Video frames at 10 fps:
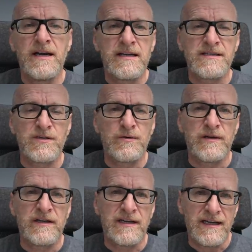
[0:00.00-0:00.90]
so
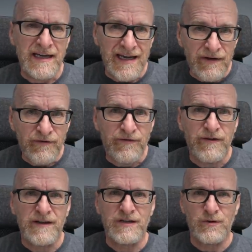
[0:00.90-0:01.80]
that
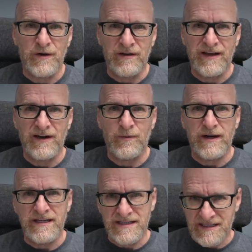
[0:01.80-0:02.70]
if you are there
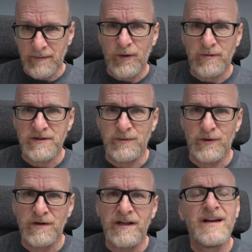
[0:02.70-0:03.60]
when it's
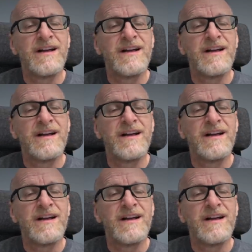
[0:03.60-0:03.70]
suboptimal,